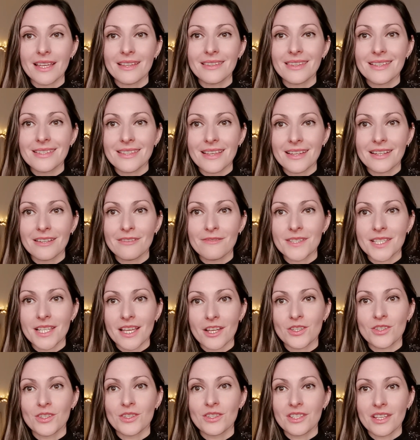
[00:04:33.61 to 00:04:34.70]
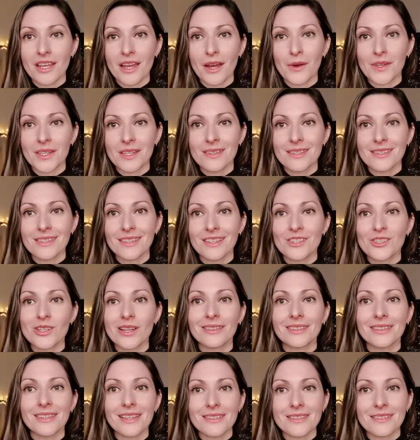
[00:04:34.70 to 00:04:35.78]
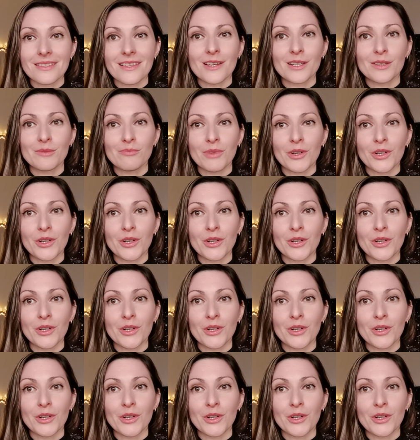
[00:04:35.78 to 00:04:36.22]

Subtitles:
in the sign of Sagittarius conjunct the Sun,